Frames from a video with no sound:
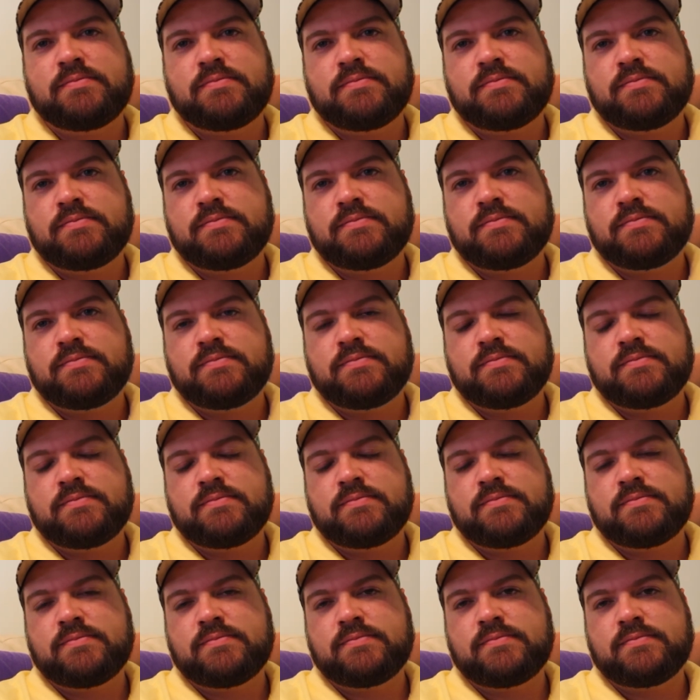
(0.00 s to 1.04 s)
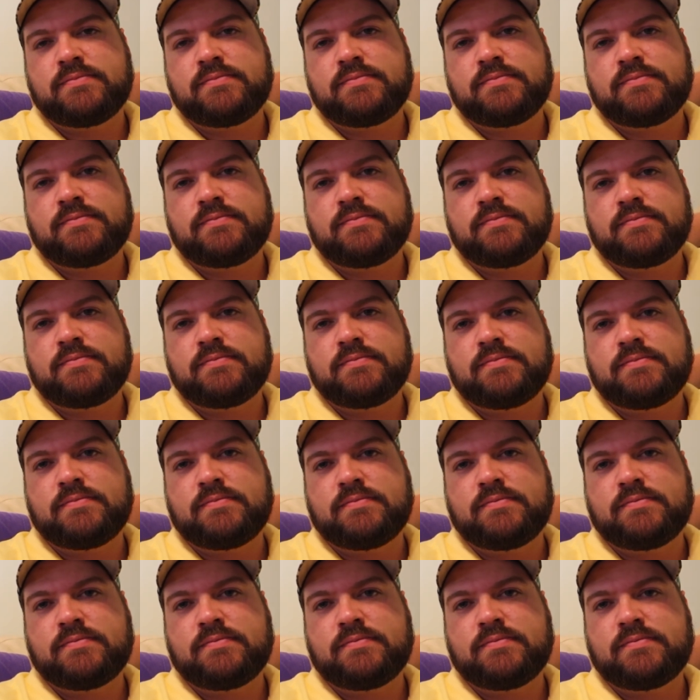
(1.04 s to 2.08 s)

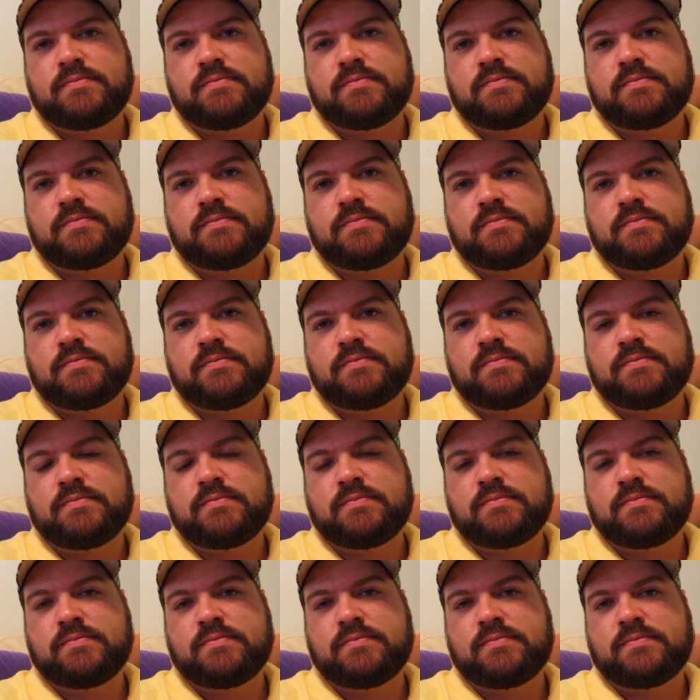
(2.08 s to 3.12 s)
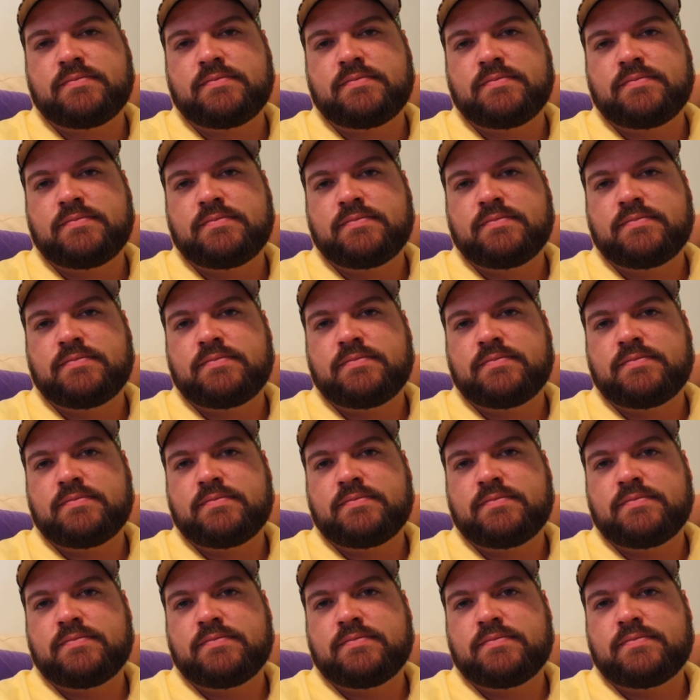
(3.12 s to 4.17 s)

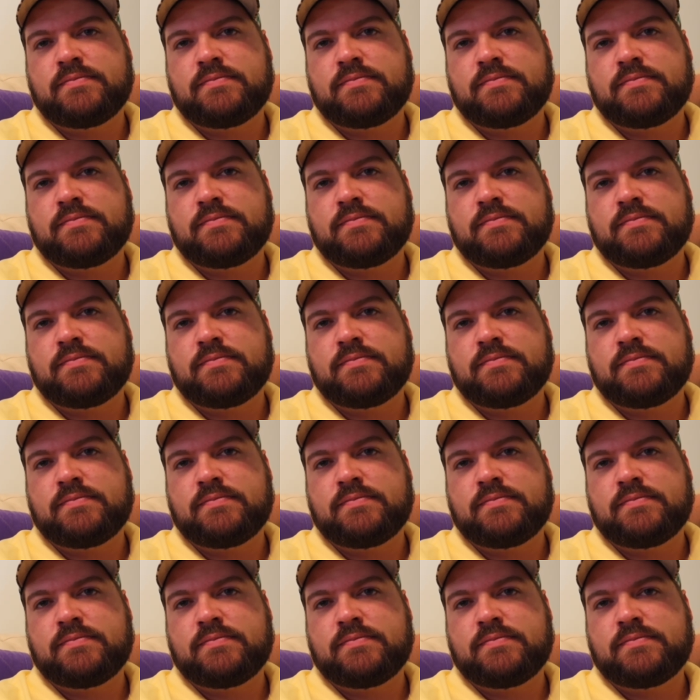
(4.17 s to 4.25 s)
No words are spoken by the person on screen.